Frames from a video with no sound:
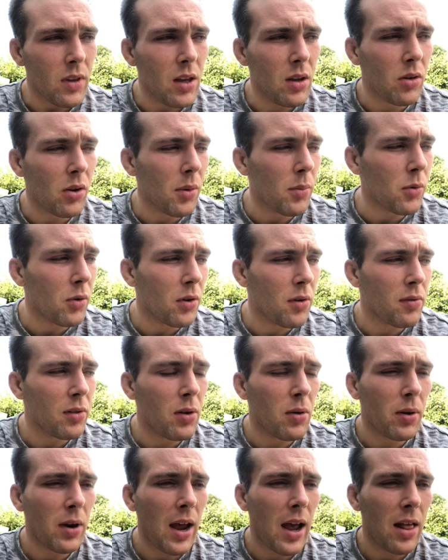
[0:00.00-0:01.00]
some sort of
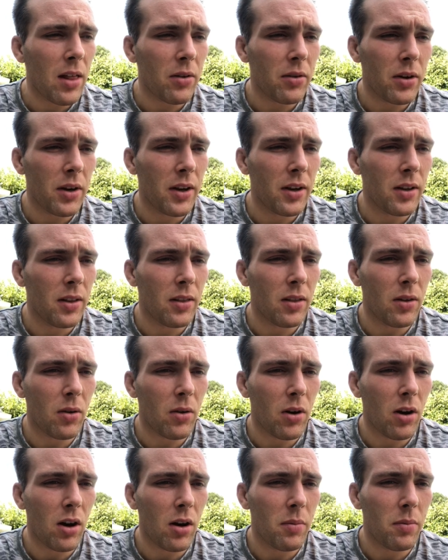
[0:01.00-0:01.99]
low calorie, low
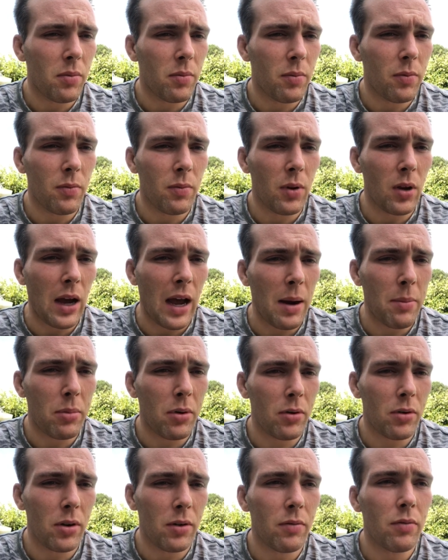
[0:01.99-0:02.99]
carb, high
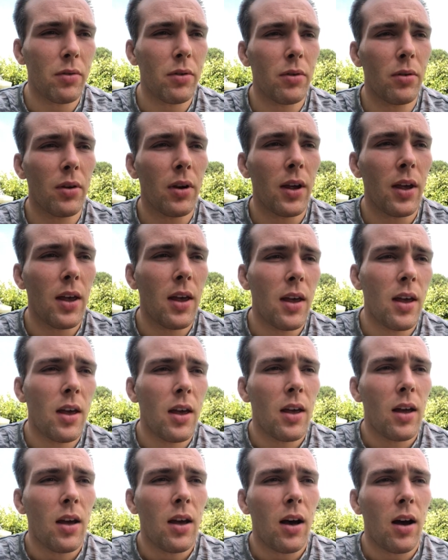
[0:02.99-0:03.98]
protein food
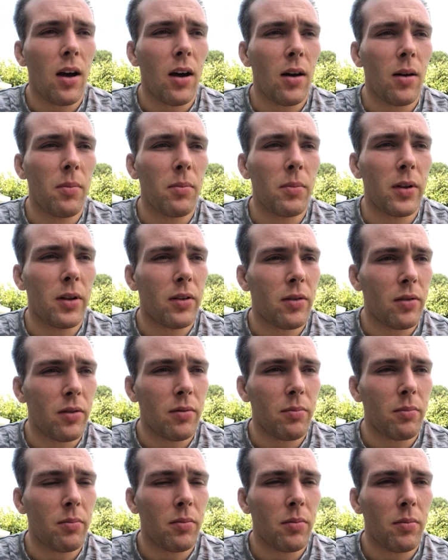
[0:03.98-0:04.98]
that's
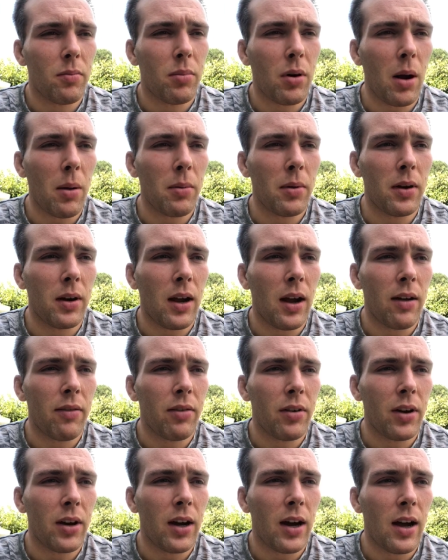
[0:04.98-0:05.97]
probably not
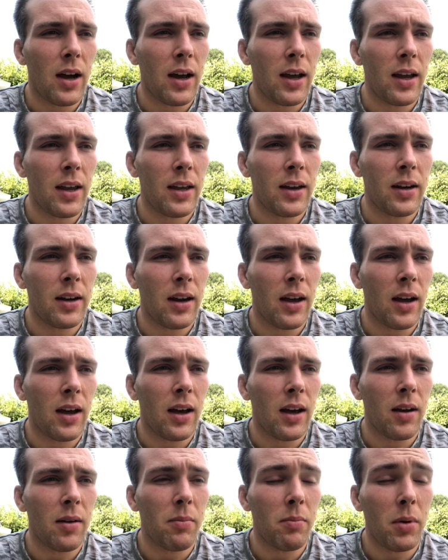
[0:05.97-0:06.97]
very high in
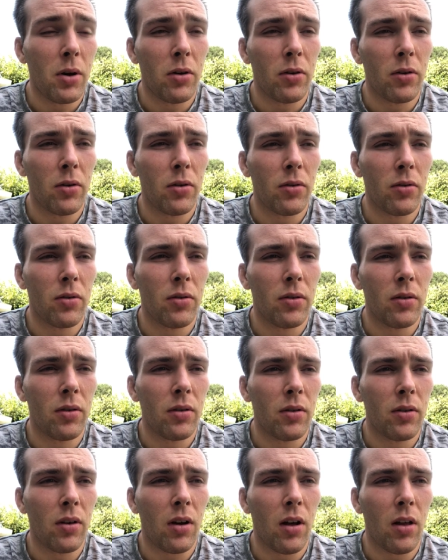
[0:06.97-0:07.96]
minerals.
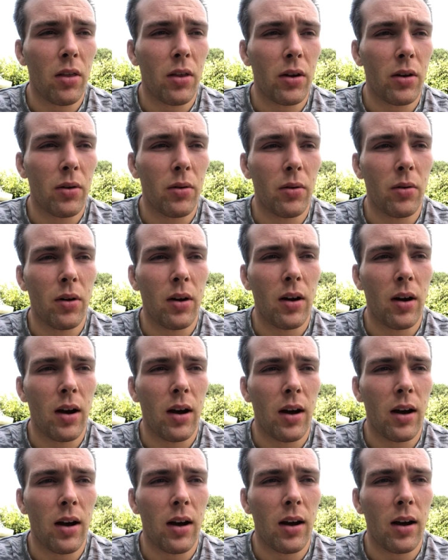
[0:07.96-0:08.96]
Although
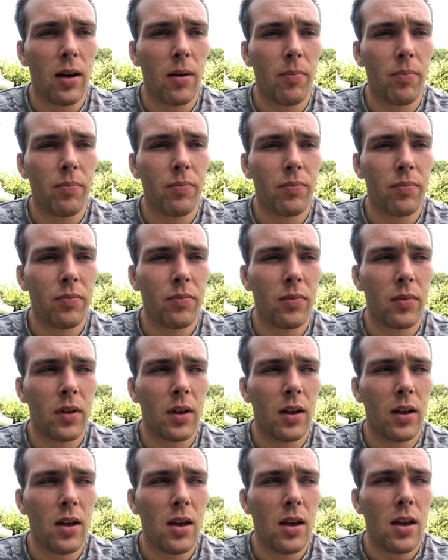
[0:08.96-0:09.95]
I
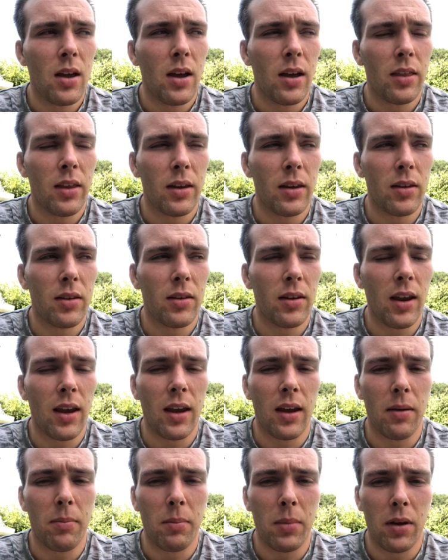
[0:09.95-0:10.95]
think
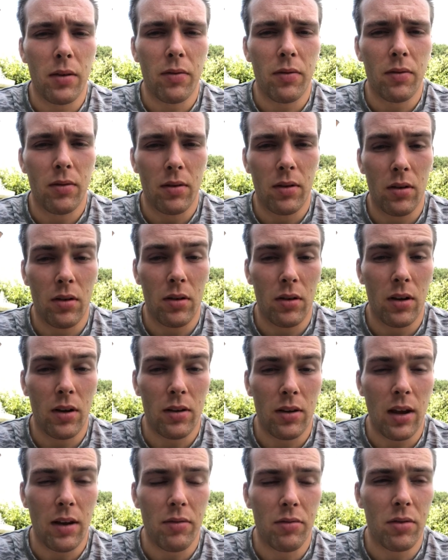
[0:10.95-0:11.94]
steak and beef
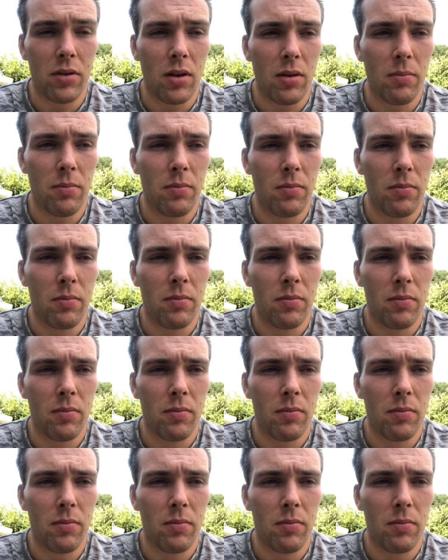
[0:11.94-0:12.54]
does have some